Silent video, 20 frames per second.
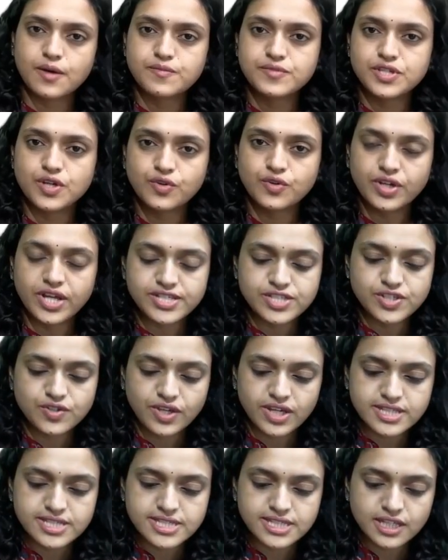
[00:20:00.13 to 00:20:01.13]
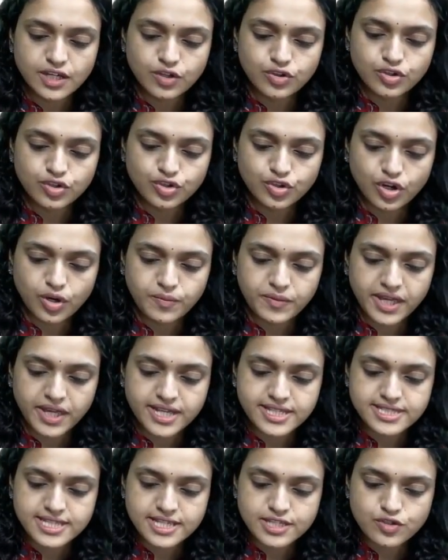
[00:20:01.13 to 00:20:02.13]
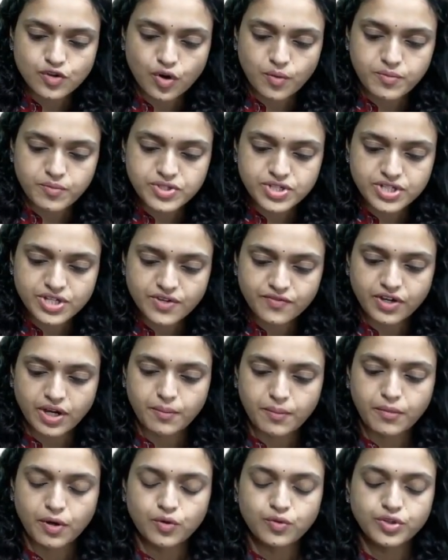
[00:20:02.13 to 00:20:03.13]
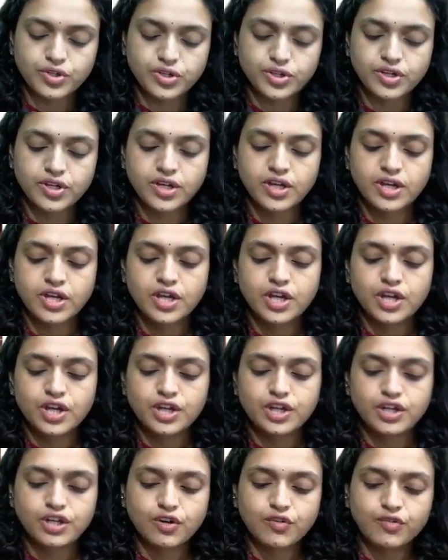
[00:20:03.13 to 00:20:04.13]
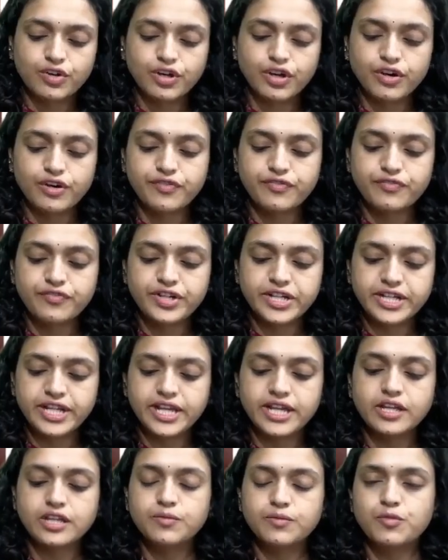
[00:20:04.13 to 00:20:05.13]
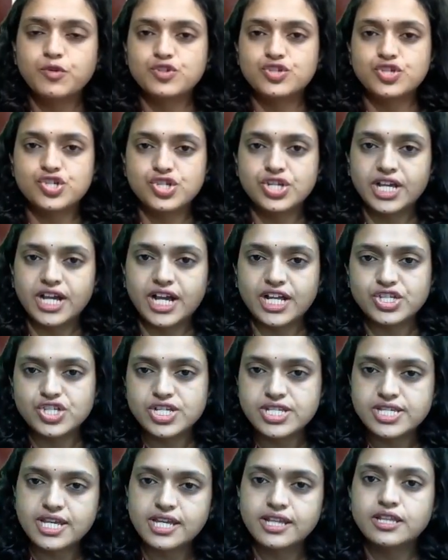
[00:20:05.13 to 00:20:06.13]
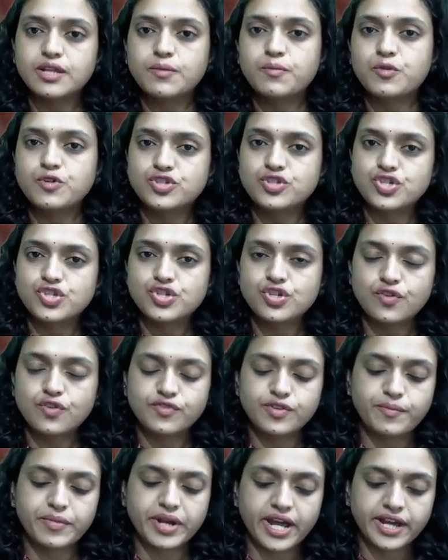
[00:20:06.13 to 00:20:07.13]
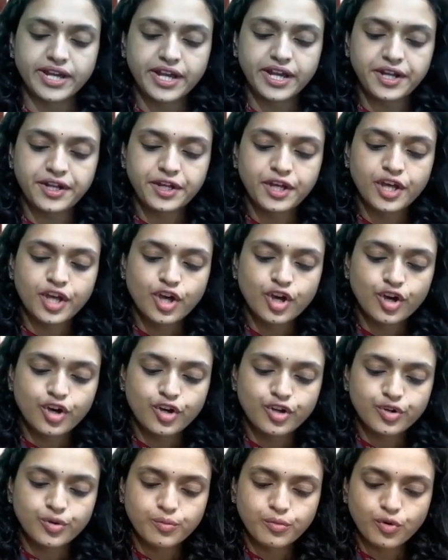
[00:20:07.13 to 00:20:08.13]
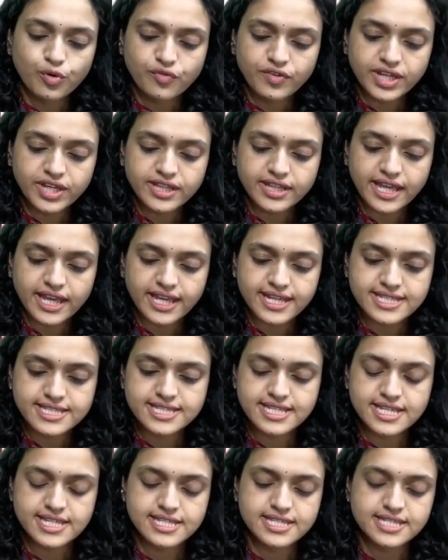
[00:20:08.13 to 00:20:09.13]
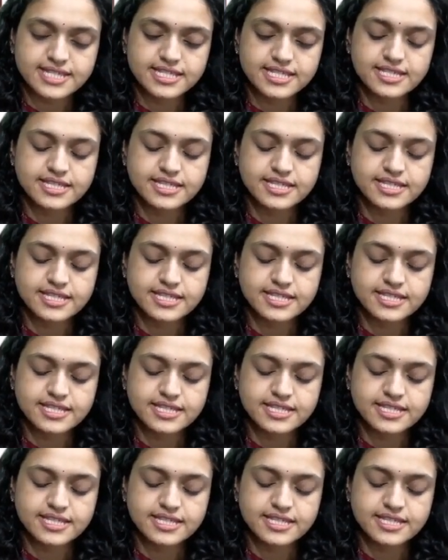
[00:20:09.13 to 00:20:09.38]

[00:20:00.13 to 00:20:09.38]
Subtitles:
out. As you can see on the top, the excess composite have come out. Now you are fitting, positioning, adjusting the position of the bracket, removing the excess,